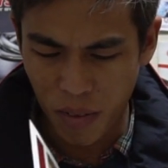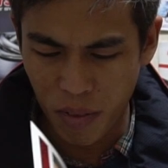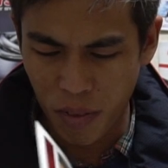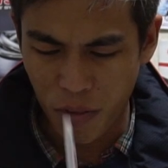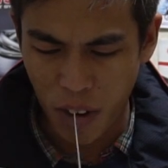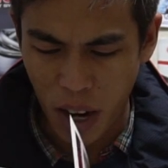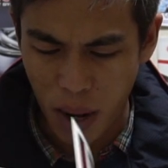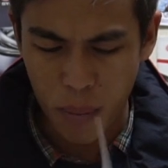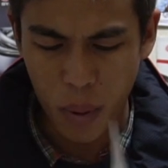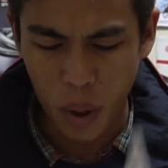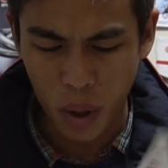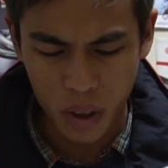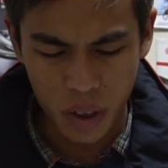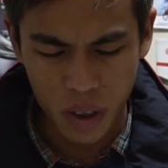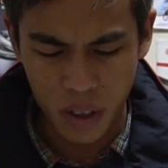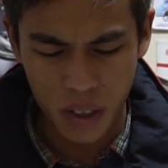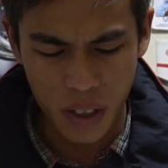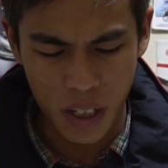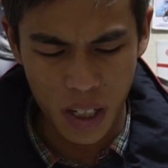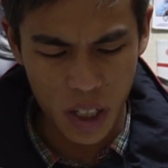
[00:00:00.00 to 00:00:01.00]
fan
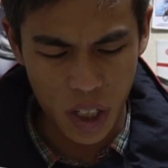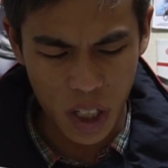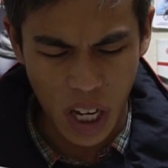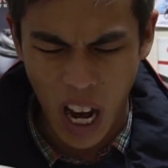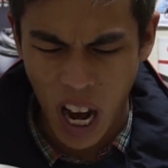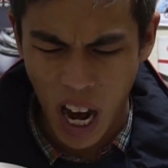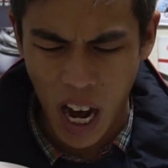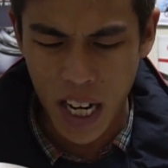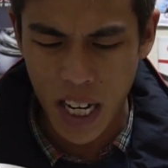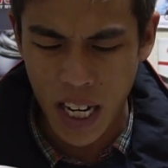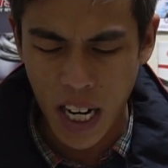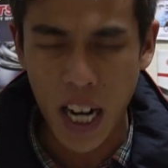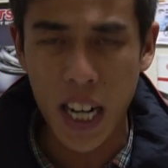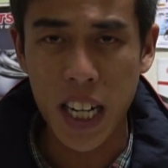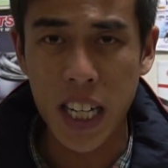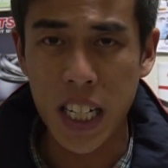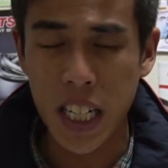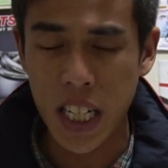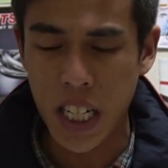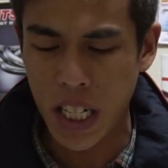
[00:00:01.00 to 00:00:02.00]
books, and it's
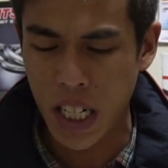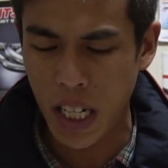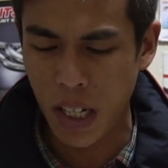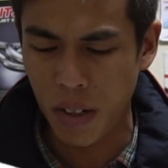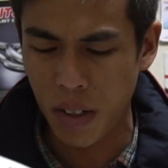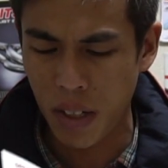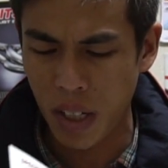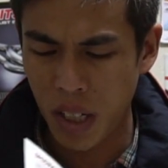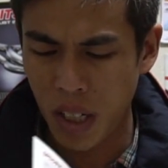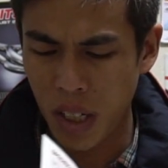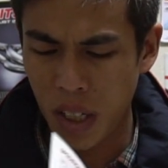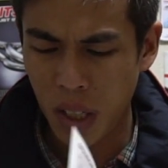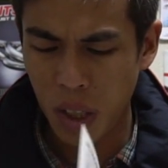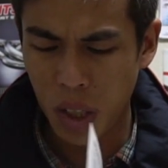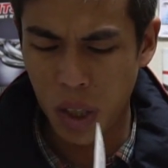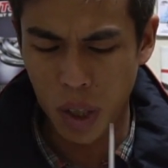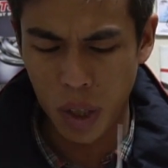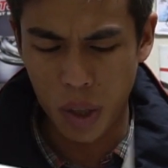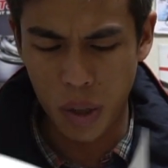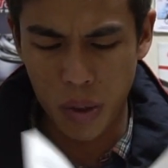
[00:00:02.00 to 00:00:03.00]
highly detailed.
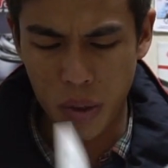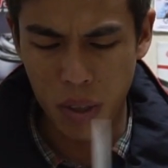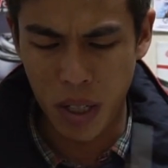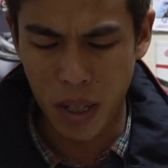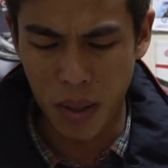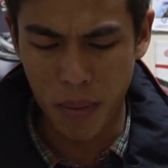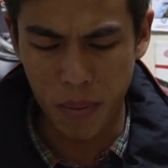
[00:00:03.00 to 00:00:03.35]
So